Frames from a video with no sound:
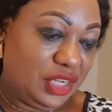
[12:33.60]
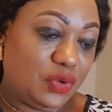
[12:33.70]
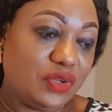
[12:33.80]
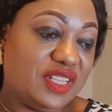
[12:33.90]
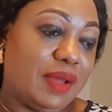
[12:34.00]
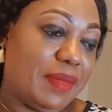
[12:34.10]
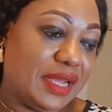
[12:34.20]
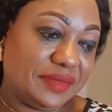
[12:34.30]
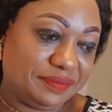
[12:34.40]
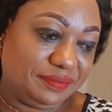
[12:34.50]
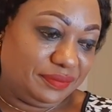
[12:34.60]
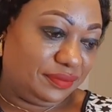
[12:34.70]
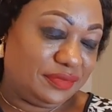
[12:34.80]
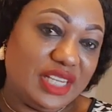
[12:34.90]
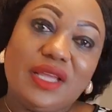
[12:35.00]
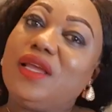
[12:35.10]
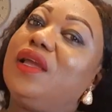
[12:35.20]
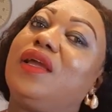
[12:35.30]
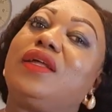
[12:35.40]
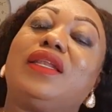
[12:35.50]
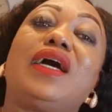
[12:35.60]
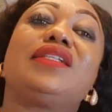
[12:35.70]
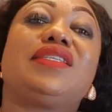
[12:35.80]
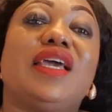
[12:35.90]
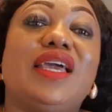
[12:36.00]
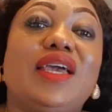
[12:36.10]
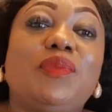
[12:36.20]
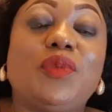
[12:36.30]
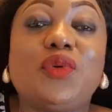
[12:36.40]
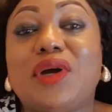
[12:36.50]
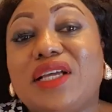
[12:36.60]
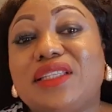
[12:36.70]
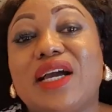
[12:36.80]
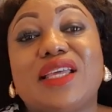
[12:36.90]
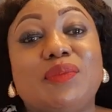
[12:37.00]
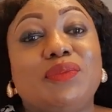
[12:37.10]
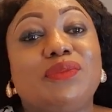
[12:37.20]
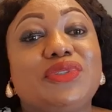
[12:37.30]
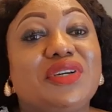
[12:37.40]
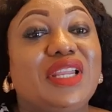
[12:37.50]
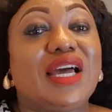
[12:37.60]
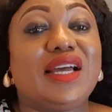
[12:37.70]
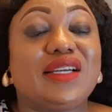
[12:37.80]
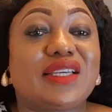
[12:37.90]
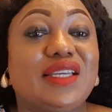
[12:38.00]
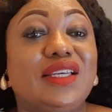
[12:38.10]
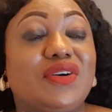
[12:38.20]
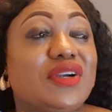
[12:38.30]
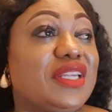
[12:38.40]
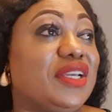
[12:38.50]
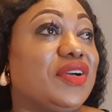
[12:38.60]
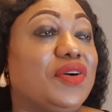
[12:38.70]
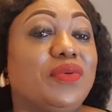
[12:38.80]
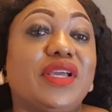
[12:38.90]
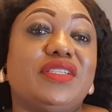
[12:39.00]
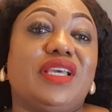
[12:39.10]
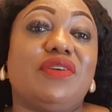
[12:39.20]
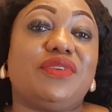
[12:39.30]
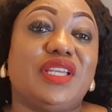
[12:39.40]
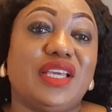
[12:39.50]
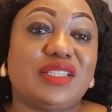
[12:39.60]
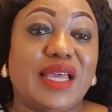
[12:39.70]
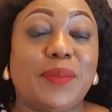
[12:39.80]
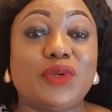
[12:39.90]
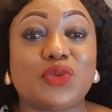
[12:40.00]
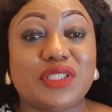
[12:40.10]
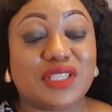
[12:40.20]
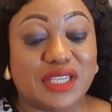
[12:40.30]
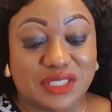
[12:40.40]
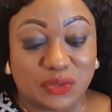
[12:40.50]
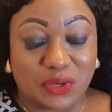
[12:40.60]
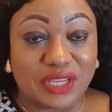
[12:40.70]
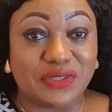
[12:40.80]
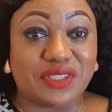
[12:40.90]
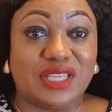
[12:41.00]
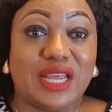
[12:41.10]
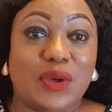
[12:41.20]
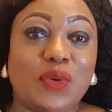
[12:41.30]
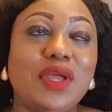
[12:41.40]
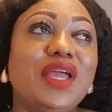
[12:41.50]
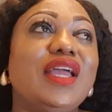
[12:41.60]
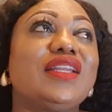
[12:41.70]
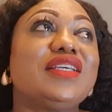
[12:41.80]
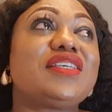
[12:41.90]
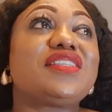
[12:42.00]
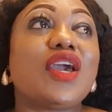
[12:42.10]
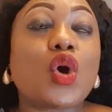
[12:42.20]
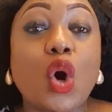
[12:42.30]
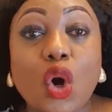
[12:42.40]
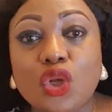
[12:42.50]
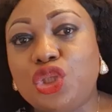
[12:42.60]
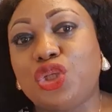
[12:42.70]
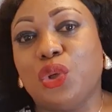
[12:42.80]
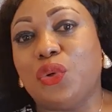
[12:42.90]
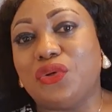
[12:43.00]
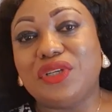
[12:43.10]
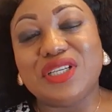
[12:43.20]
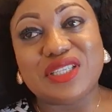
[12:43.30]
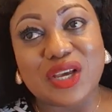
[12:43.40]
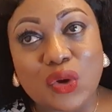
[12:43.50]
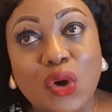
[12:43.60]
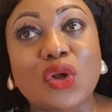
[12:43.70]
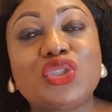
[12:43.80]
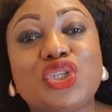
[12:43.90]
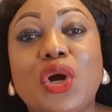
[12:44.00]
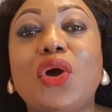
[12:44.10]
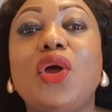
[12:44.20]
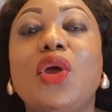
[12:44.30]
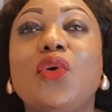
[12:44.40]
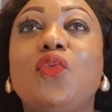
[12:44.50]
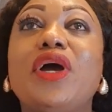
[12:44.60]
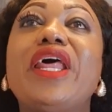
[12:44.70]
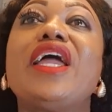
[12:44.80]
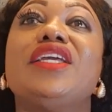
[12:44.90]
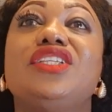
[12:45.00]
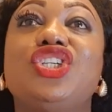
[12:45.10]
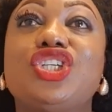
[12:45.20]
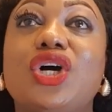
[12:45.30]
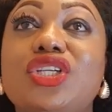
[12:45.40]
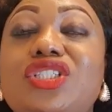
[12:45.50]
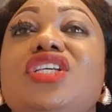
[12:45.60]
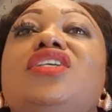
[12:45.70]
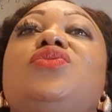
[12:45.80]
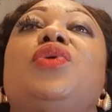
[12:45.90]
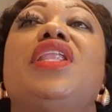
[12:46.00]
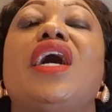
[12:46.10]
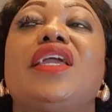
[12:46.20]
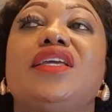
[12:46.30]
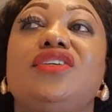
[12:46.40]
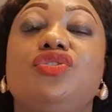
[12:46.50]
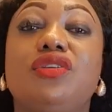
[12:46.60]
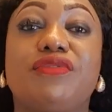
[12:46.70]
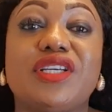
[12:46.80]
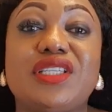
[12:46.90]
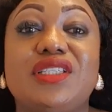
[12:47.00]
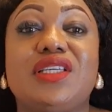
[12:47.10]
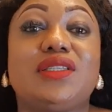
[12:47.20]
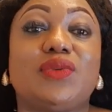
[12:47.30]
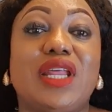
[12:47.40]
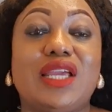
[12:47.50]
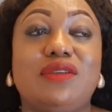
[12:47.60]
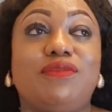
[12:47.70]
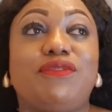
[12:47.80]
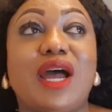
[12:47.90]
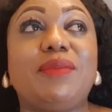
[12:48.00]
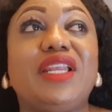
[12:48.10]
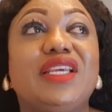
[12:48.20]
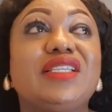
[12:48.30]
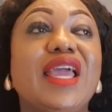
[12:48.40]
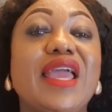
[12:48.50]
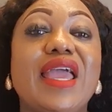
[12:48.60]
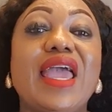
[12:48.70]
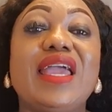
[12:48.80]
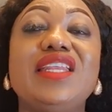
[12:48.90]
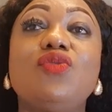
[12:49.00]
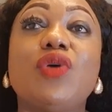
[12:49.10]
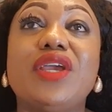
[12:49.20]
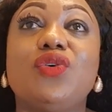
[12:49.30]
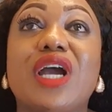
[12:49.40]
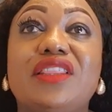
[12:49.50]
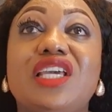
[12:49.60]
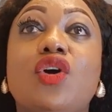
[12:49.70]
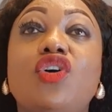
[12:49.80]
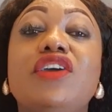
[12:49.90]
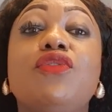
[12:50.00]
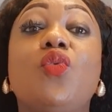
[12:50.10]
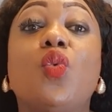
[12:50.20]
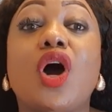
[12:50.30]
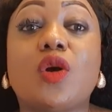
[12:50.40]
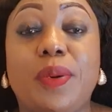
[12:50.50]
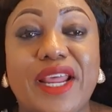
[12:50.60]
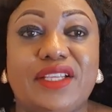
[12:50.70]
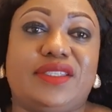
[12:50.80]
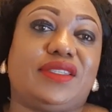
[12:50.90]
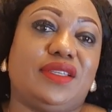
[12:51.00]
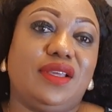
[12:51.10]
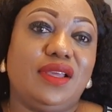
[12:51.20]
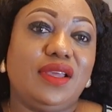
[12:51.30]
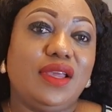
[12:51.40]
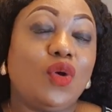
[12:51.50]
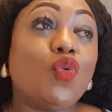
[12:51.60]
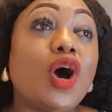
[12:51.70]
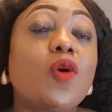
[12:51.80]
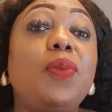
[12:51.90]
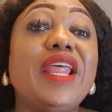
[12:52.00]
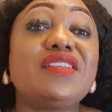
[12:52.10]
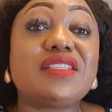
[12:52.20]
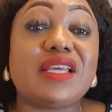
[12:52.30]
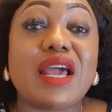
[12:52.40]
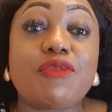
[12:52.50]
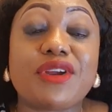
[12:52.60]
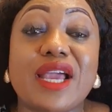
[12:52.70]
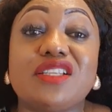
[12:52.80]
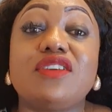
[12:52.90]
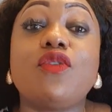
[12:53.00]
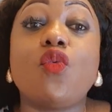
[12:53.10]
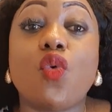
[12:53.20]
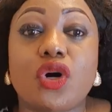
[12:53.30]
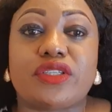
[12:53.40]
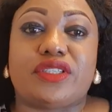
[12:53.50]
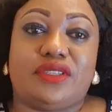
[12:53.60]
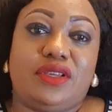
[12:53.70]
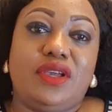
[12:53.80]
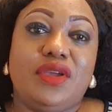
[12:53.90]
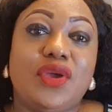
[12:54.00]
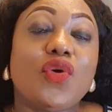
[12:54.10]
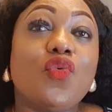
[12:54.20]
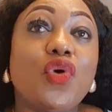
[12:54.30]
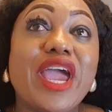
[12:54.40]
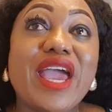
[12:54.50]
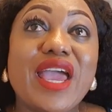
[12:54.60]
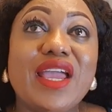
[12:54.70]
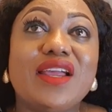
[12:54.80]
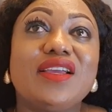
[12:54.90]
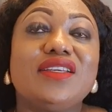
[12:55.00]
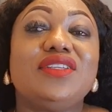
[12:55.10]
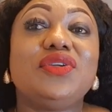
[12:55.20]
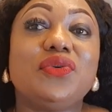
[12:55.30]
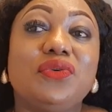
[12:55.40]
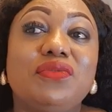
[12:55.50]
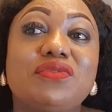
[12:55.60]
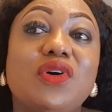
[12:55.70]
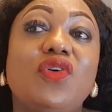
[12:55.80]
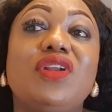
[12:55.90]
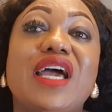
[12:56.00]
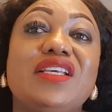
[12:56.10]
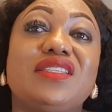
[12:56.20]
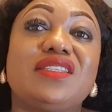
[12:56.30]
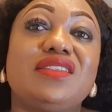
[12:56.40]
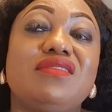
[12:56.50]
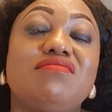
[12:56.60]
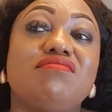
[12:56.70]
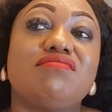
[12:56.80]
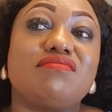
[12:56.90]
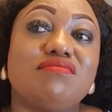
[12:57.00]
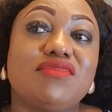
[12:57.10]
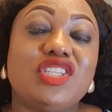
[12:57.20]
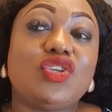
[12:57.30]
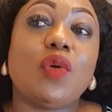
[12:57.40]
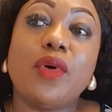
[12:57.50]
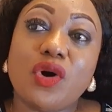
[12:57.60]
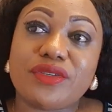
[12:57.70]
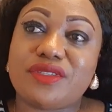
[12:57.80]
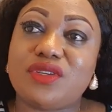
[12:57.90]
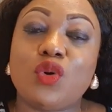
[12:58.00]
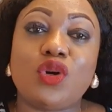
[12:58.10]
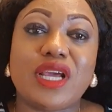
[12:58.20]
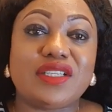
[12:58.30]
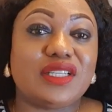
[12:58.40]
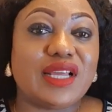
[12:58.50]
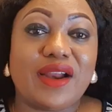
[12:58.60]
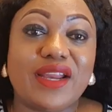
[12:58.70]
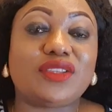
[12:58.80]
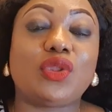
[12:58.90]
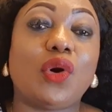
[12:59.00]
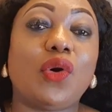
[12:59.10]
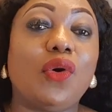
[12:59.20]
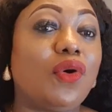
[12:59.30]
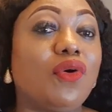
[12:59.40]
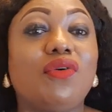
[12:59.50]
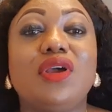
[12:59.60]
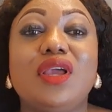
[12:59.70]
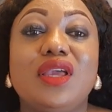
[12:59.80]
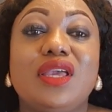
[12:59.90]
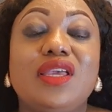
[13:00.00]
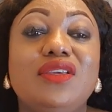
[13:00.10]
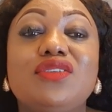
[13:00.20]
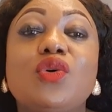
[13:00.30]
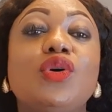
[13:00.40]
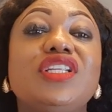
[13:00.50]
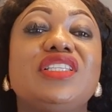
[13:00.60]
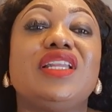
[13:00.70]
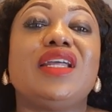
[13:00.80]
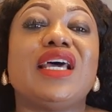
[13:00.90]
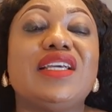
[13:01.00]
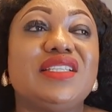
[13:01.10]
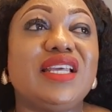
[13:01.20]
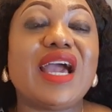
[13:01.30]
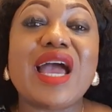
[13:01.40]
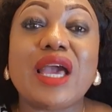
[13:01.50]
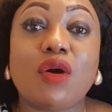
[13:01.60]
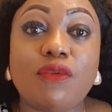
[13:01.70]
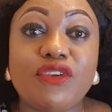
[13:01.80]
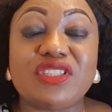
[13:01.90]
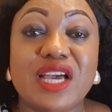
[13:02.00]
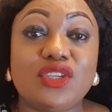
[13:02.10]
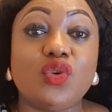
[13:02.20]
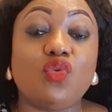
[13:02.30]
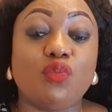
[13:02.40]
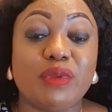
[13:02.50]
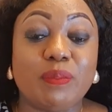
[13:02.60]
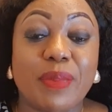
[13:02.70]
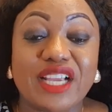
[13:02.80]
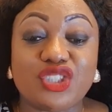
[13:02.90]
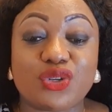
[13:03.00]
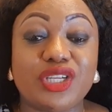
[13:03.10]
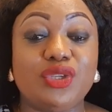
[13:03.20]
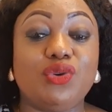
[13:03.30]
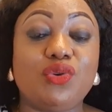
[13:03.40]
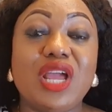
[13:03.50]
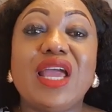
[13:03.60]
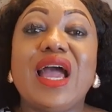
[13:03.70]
Because that man. That people were attacking Busola. Kinikon, where is the evidence? It happened 20 years ago. Can you see now? This is a culture. It's a culture, whether in churches, whether in universities, whether in families, anywhere you can think of, even workplace. Workplaces in Africa is even worse. Where, you know, someone that is your boss, someone that is a director, or someone that is in a higher office than you will be badgering you